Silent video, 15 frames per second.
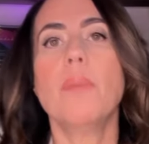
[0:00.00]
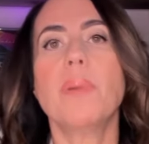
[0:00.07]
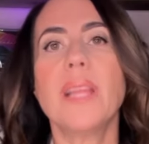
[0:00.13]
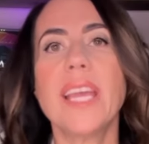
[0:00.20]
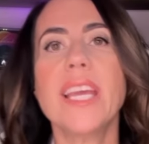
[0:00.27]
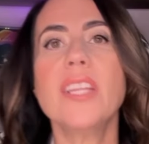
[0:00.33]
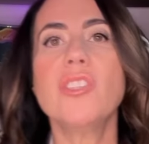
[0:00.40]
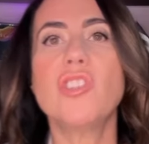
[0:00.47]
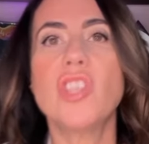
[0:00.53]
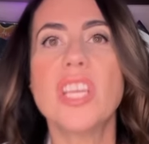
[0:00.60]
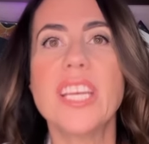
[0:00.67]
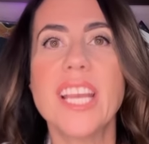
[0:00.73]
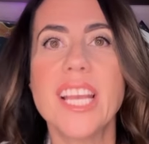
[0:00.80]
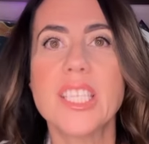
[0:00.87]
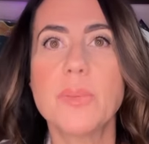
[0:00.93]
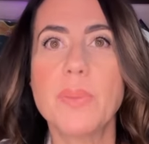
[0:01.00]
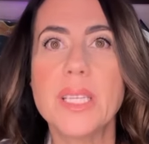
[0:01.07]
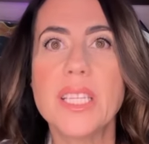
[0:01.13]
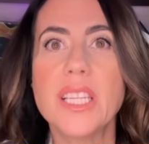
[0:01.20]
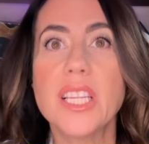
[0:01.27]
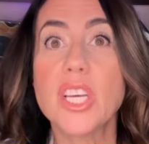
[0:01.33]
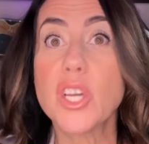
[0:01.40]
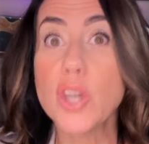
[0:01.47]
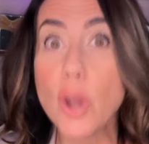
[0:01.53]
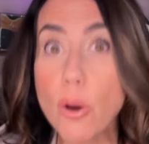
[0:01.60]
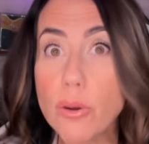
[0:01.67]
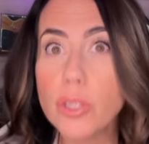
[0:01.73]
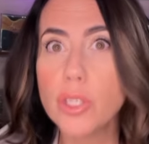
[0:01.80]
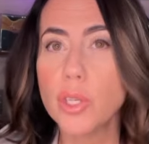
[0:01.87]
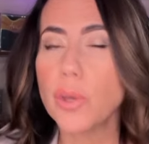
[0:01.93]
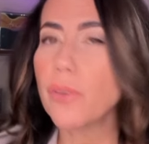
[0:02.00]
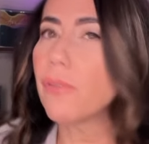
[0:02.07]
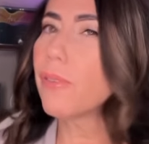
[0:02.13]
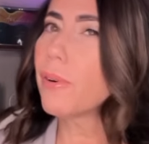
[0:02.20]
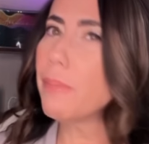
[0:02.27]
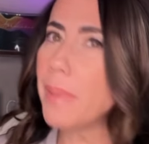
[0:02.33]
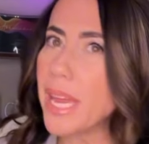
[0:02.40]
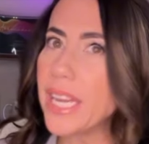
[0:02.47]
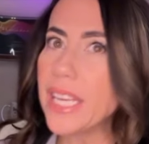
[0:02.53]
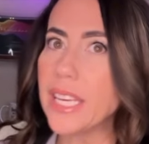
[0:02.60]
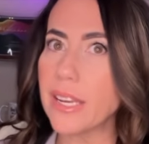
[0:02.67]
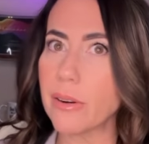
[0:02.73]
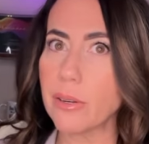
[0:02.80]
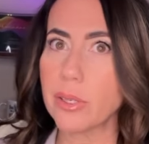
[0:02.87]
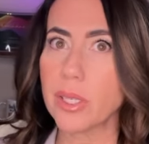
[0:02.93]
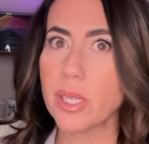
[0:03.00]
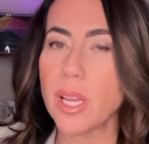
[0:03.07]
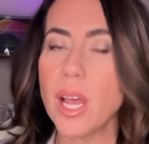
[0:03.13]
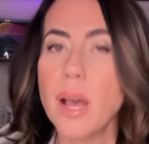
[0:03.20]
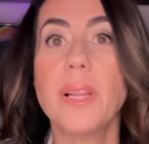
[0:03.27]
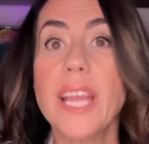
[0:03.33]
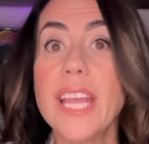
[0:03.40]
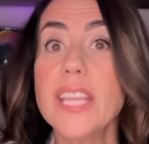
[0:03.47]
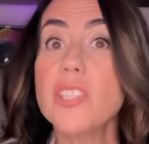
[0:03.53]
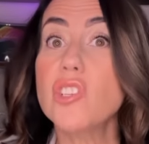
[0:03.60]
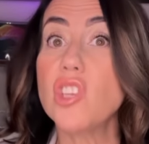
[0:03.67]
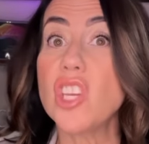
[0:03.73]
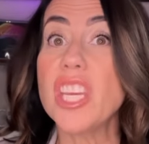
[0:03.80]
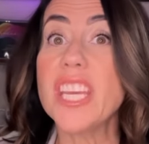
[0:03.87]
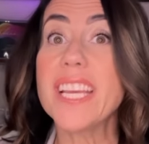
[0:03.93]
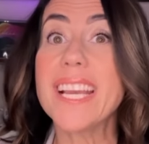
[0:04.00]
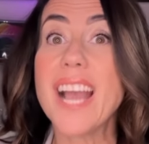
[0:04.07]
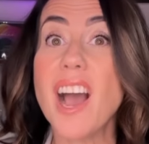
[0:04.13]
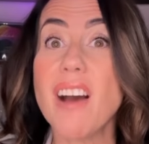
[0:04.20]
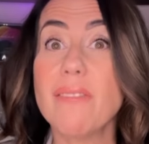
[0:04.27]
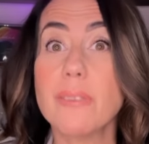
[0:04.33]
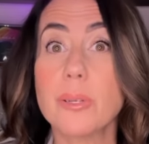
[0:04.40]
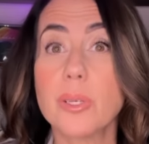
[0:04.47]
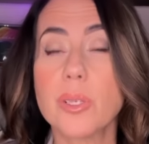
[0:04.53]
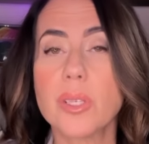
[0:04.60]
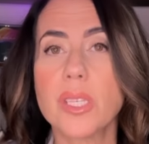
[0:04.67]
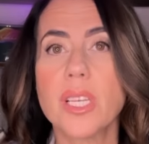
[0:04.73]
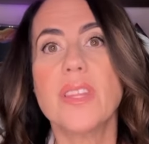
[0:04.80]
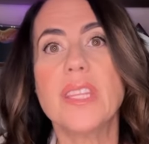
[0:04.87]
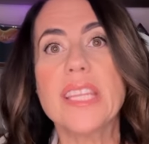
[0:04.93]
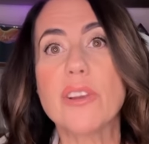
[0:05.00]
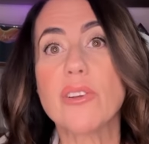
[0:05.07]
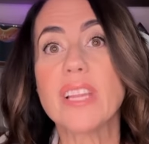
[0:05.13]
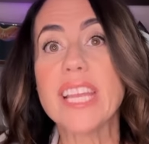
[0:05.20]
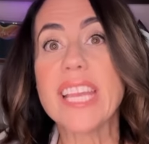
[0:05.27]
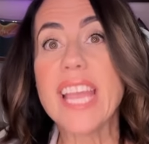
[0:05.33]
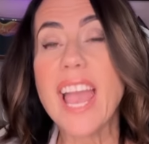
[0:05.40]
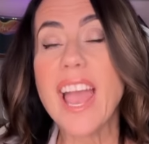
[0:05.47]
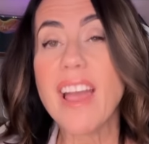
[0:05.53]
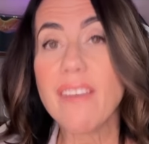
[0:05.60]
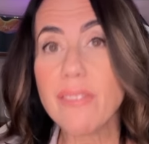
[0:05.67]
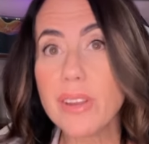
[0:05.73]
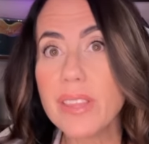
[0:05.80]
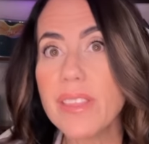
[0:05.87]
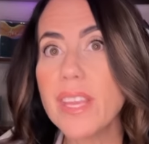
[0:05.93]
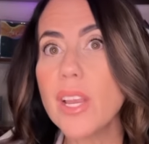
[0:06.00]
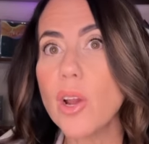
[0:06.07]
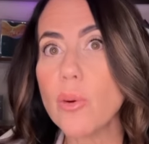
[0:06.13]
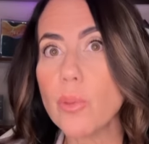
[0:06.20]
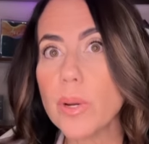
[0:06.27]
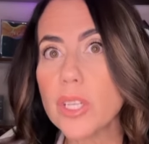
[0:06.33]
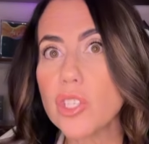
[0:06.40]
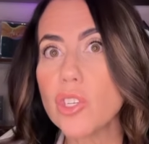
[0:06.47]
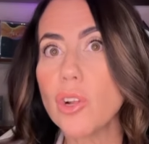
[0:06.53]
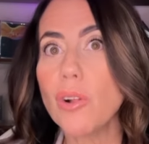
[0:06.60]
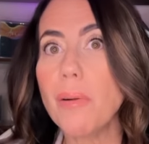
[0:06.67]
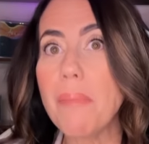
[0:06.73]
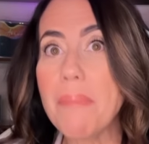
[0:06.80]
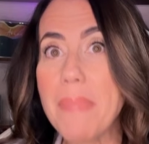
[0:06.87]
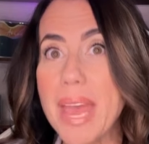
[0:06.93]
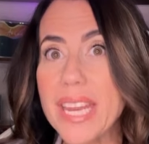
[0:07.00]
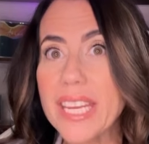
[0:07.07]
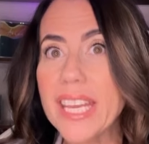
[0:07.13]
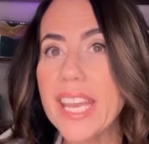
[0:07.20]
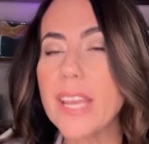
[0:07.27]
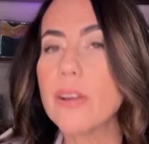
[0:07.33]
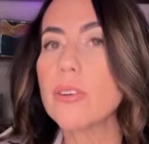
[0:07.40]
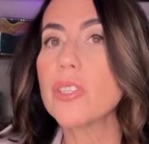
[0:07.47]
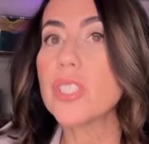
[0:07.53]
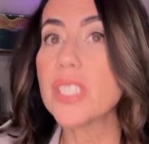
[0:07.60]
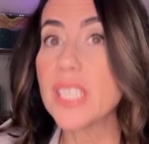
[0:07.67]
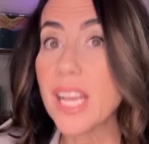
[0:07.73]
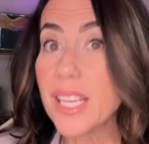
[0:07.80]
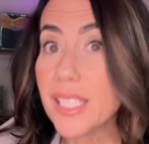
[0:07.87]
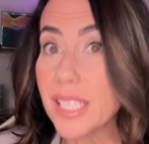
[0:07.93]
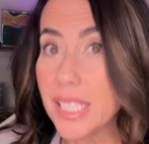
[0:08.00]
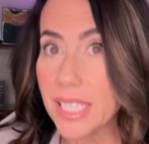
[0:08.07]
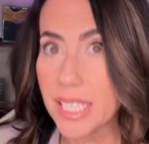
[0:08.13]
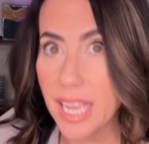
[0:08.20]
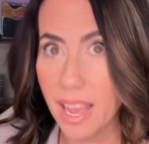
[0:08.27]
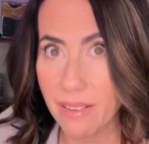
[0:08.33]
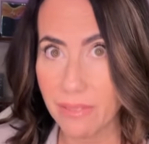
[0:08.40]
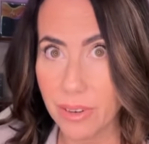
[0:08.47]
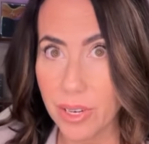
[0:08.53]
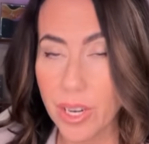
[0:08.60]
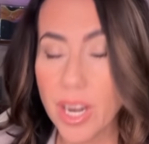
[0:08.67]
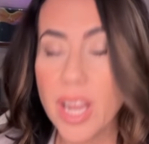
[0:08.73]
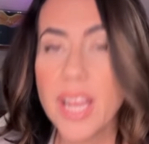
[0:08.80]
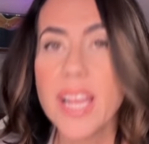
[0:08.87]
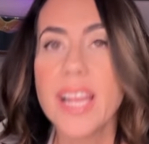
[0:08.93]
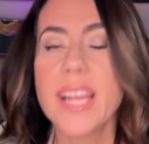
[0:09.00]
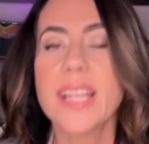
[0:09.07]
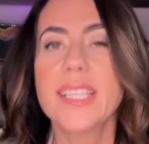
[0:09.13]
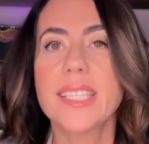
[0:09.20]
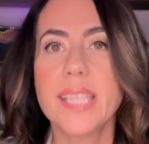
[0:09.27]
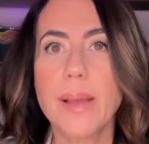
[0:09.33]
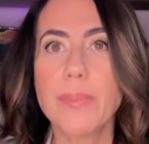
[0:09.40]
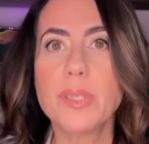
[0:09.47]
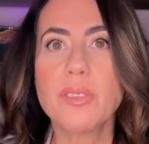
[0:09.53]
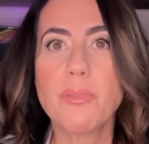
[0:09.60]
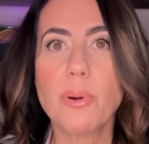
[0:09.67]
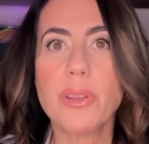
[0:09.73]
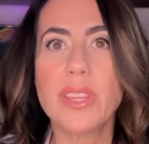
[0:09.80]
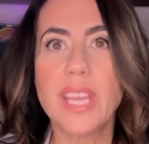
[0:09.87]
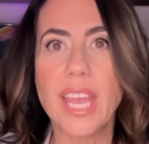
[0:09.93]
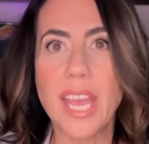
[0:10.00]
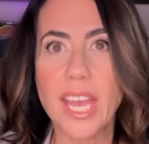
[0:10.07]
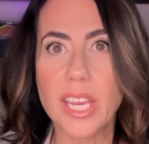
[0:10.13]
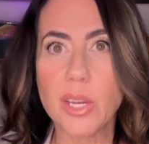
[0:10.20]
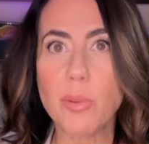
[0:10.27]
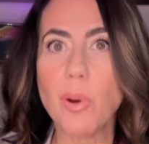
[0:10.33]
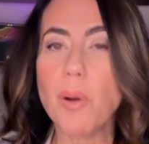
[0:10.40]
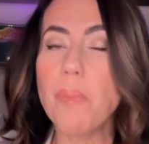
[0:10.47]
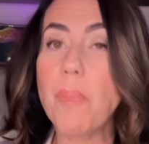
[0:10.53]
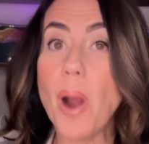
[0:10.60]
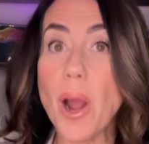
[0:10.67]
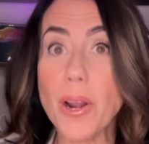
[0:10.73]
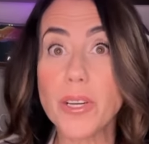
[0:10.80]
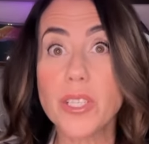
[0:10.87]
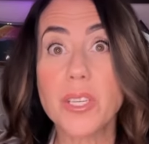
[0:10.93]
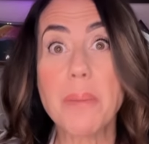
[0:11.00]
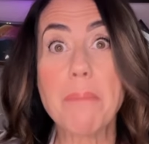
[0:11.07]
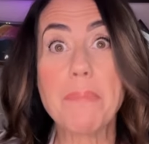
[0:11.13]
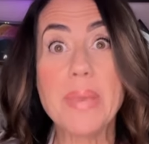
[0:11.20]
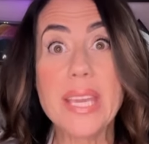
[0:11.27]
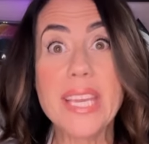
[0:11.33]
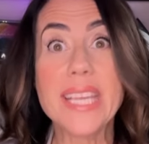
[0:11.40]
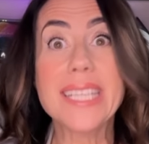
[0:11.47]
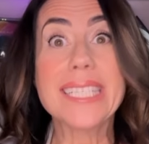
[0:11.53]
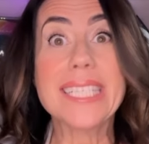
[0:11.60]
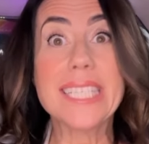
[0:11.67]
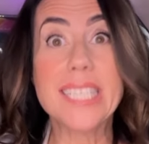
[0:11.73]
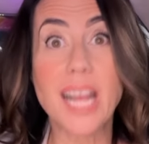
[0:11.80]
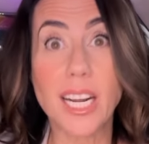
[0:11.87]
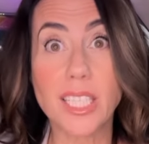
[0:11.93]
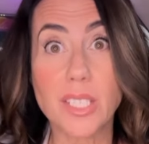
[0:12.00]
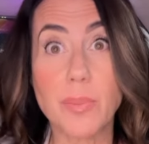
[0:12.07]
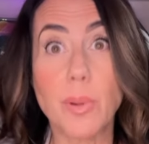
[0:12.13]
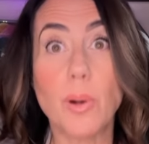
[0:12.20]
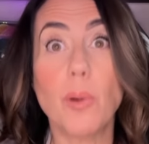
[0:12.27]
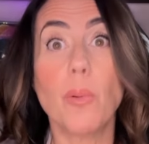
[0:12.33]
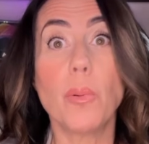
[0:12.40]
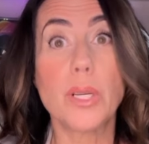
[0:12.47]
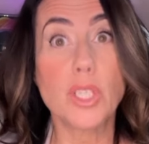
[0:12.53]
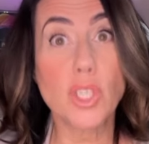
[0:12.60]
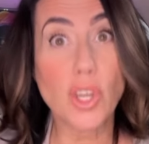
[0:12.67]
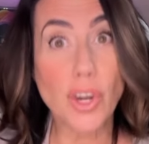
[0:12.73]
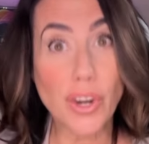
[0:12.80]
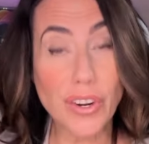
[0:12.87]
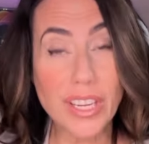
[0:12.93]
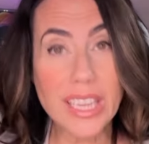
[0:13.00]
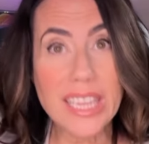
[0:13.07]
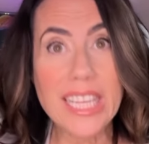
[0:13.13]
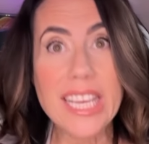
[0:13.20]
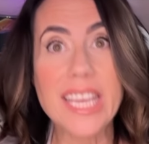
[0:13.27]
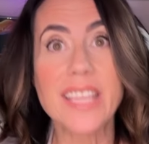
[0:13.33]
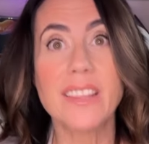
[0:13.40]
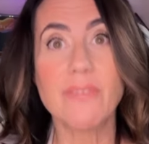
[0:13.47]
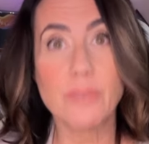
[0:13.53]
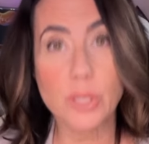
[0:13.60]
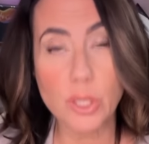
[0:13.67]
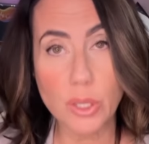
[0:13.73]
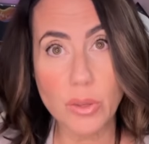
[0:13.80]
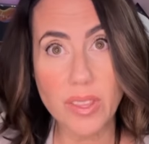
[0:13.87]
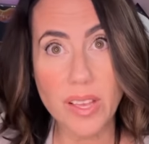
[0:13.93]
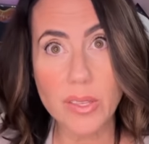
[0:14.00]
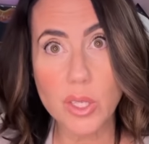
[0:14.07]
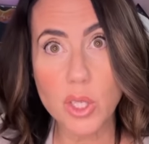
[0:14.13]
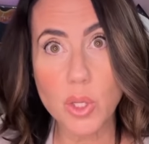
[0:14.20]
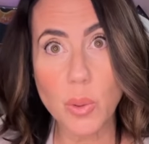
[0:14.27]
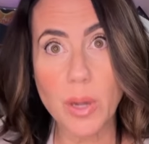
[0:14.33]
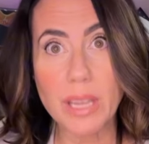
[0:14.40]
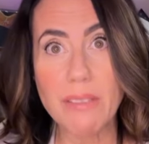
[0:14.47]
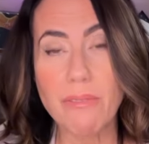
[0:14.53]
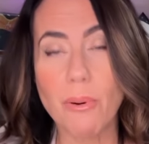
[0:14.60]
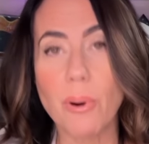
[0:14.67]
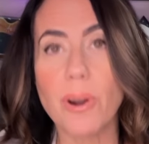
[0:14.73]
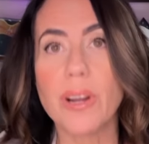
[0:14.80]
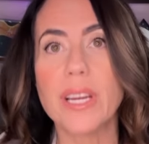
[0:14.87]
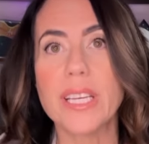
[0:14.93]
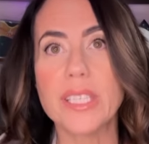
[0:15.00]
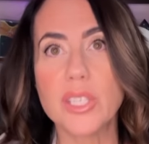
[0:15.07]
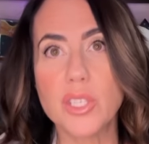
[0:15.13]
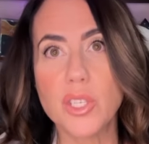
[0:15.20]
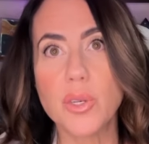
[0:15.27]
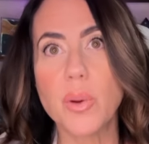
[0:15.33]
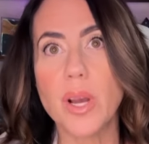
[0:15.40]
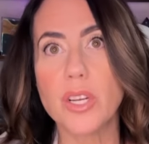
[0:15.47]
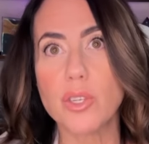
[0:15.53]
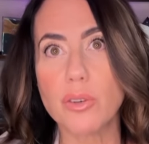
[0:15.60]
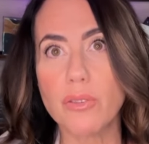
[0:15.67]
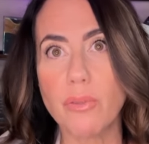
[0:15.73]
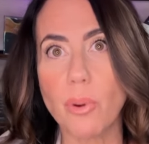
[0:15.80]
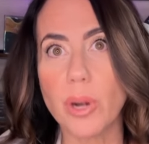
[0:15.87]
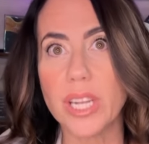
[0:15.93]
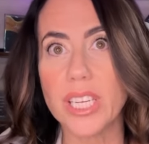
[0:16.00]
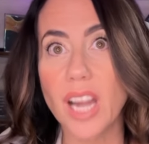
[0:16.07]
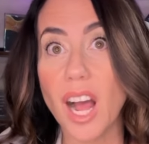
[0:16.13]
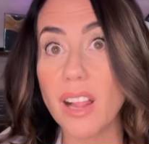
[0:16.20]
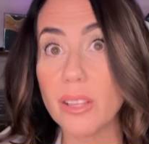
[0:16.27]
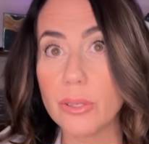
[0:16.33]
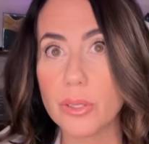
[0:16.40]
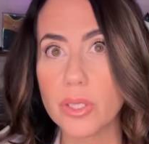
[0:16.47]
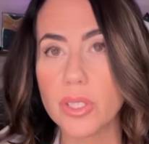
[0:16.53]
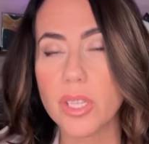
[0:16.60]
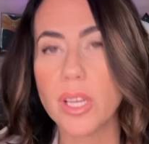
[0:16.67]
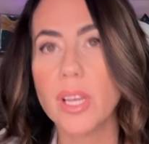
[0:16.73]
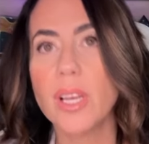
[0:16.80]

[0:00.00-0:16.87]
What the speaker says: Plan G has been the go-to for many years. Plan G covers nearly everything original Medicare doesn't cover, except for the annual Part B deductible, which currently for 2024 is $240.